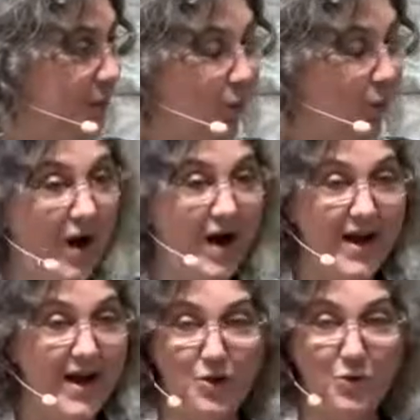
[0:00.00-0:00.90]
why
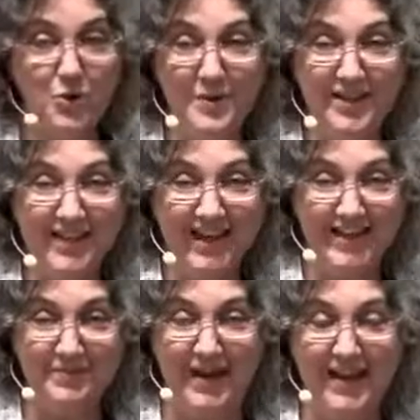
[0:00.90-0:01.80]
are you
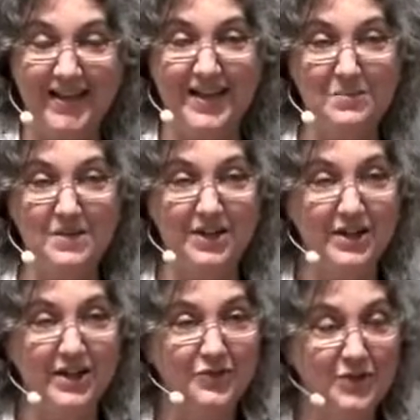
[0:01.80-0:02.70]
humiliating me? I came here
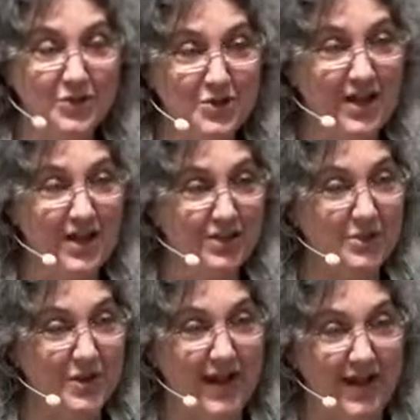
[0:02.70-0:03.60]
to learn how to do
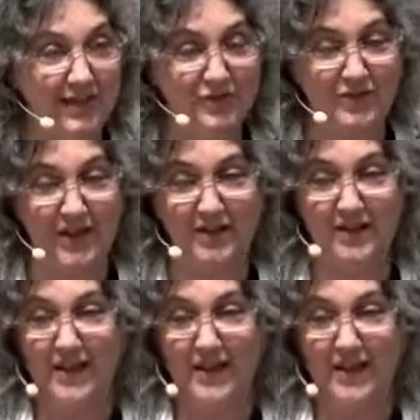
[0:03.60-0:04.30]
a headstand,